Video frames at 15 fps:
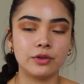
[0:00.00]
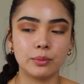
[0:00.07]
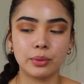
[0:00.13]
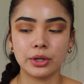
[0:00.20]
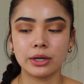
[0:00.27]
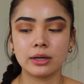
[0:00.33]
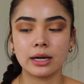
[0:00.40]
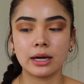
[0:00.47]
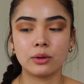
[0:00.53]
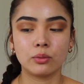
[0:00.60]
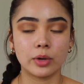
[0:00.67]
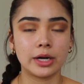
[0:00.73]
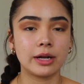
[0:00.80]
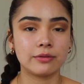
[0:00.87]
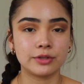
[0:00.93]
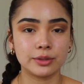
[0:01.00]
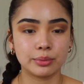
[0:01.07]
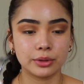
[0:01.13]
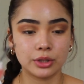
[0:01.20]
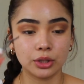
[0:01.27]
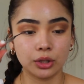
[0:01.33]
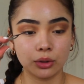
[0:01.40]
you put it on right after you
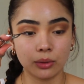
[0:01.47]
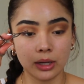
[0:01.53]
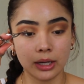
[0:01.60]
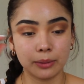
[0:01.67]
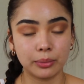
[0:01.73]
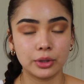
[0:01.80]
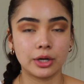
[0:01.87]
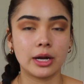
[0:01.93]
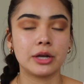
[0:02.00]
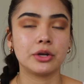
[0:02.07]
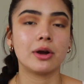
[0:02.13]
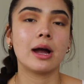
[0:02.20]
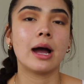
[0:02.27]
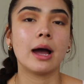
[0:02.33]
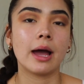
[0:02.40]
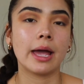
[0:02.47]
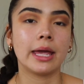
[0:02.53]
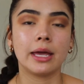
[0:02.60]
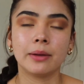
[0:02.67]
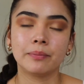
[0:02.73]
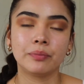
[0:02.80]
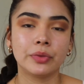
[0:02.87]
put the glue on, put it on your eye,